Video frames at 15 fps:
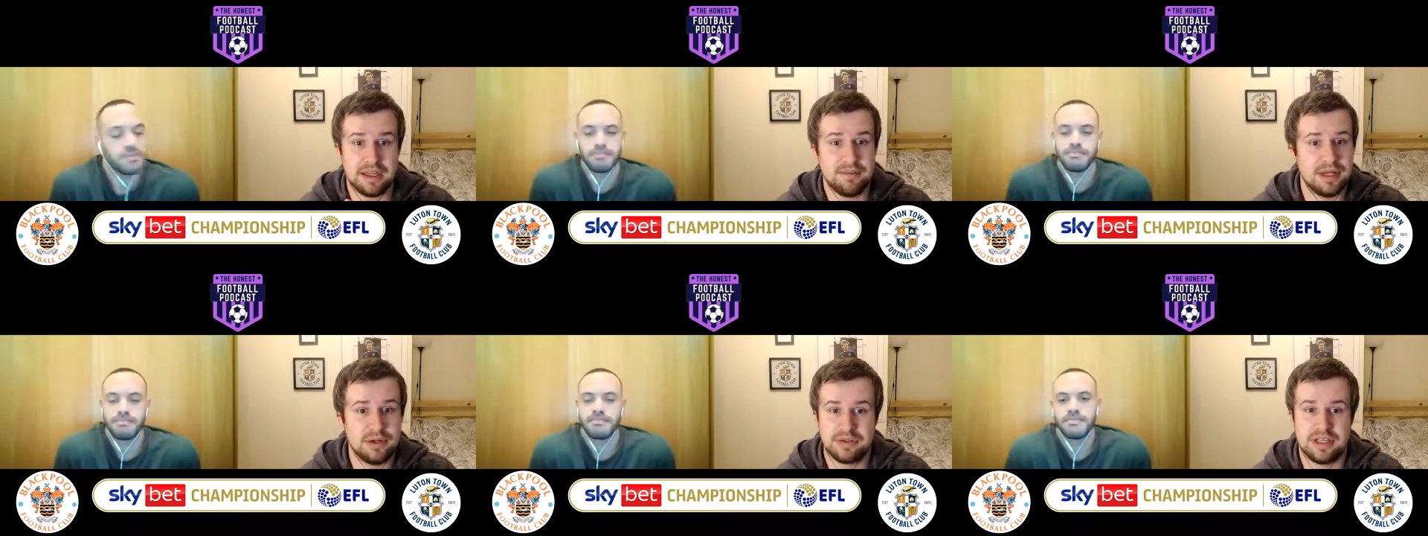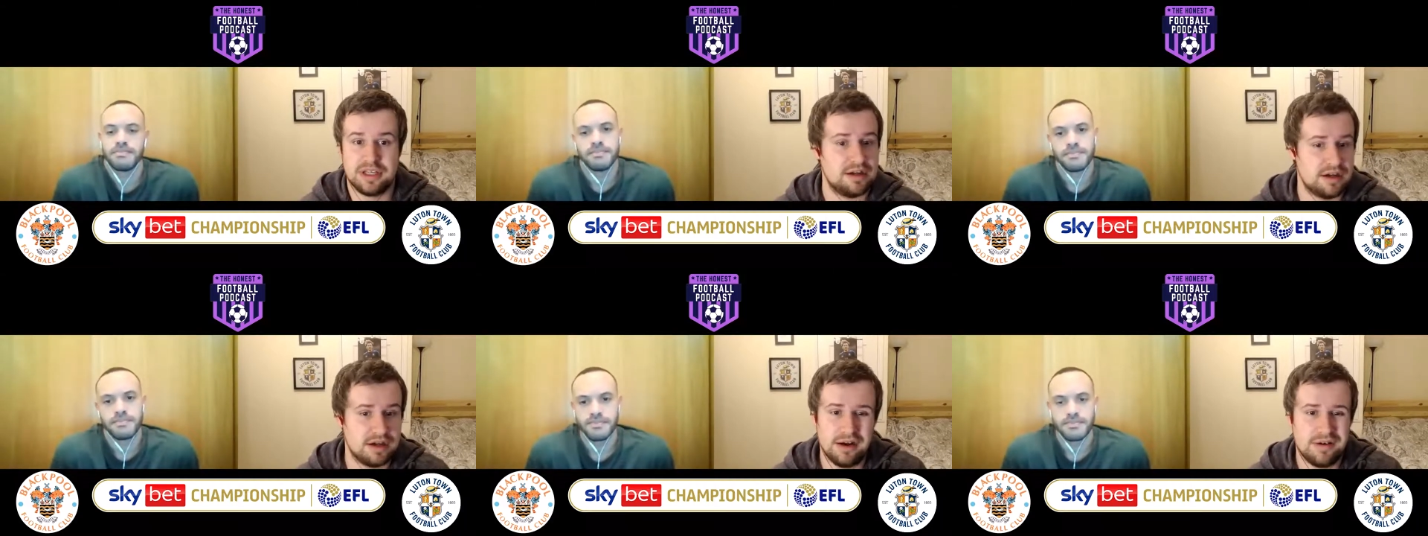Speaker 1: of the middle
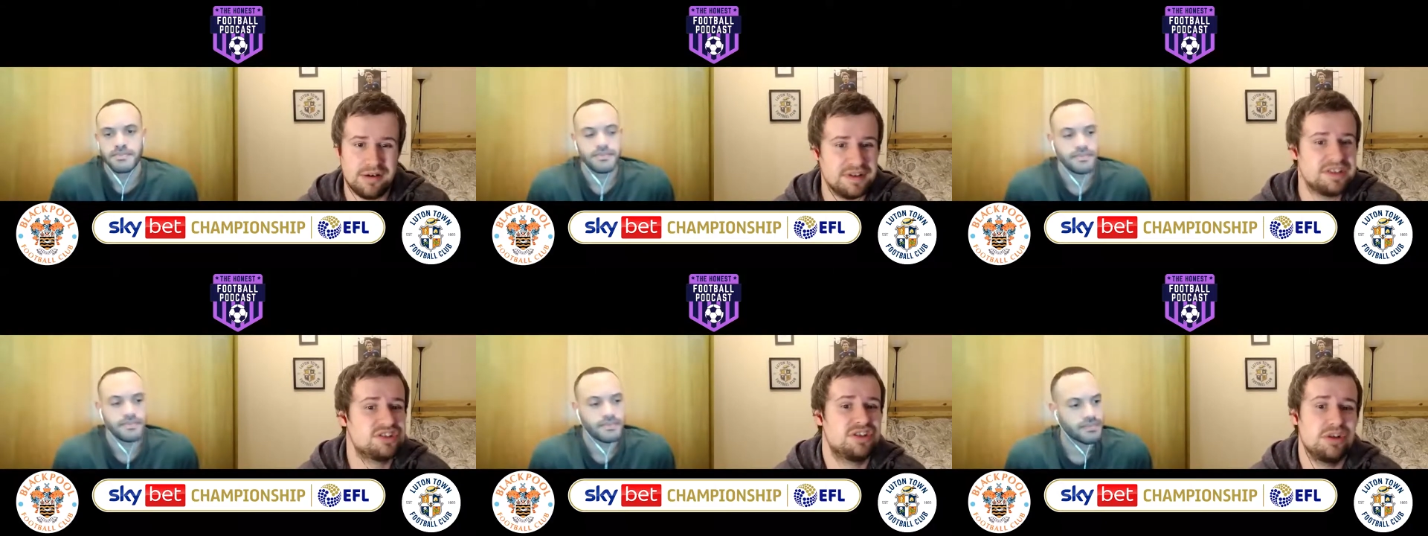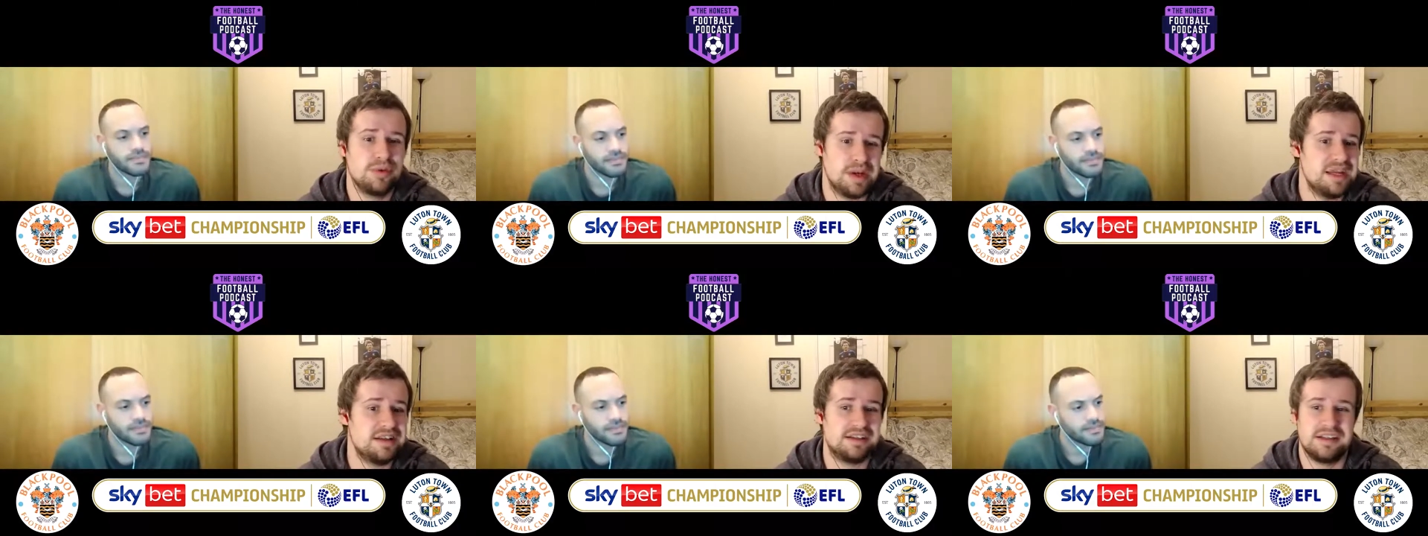centre-half. It's too
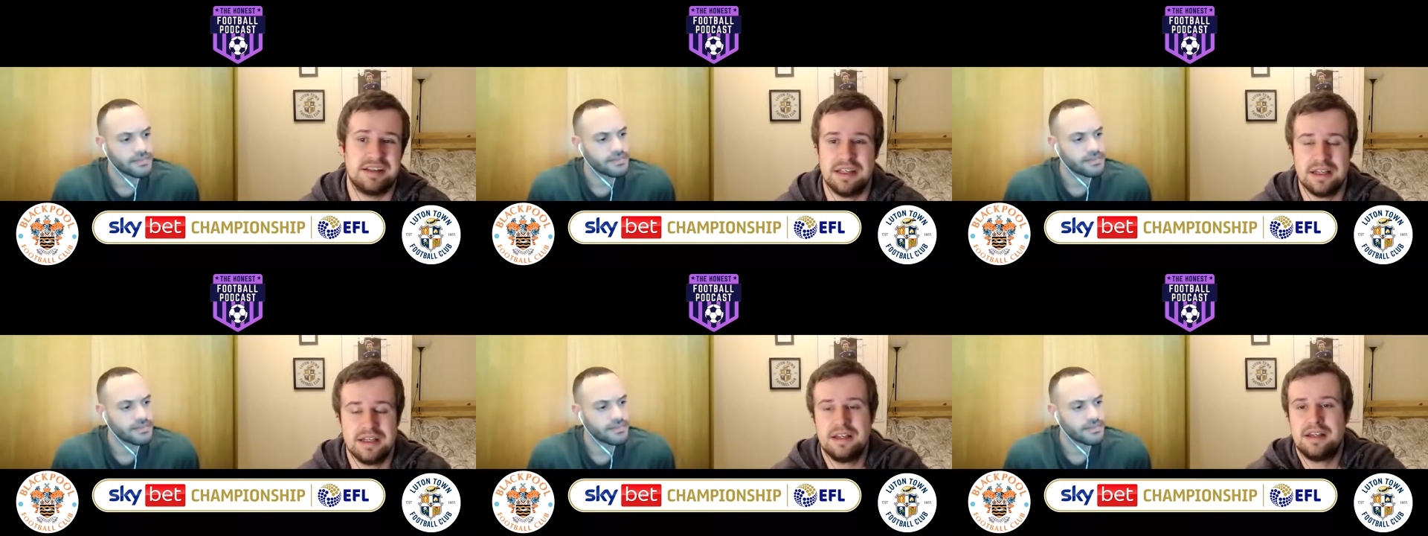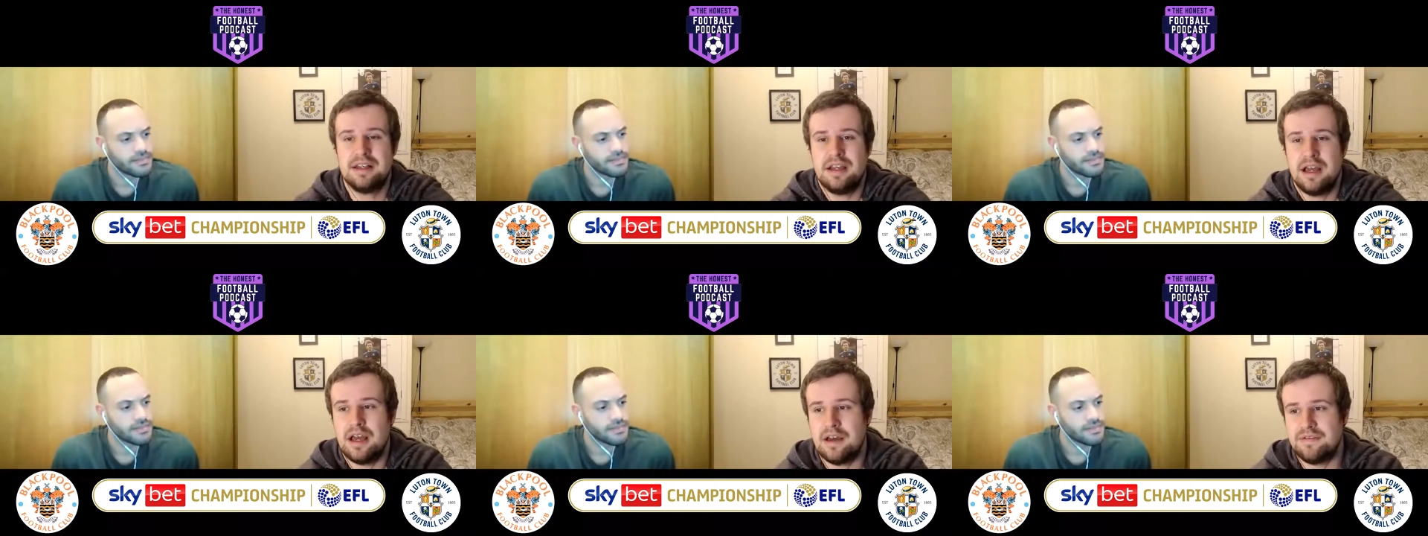easy
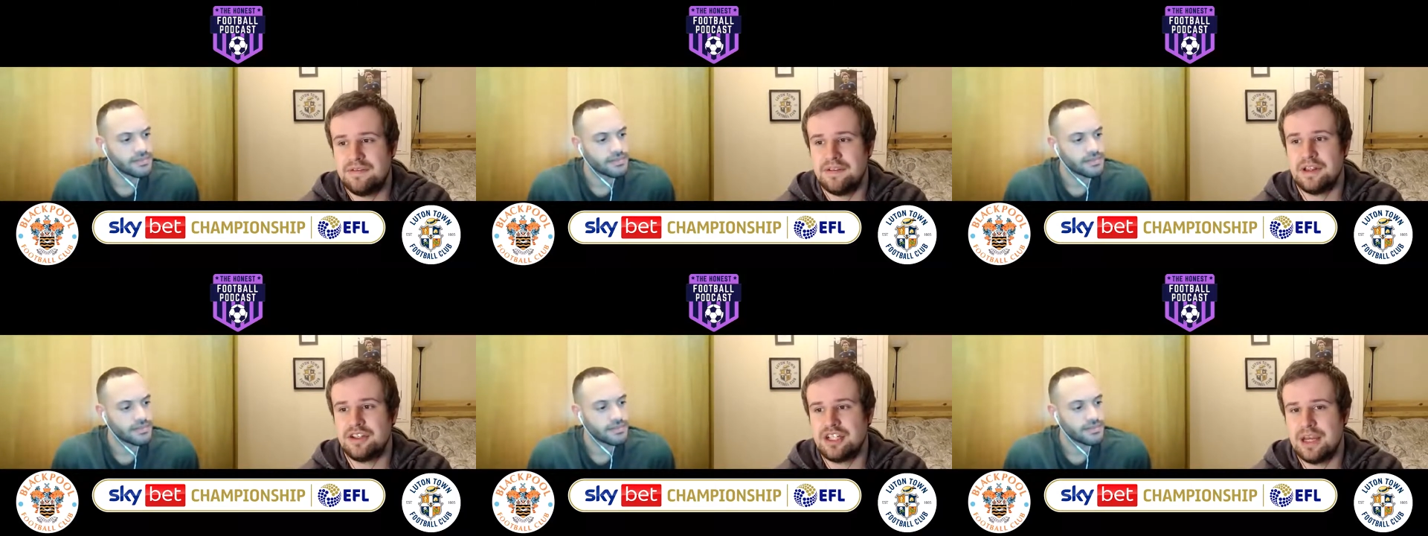for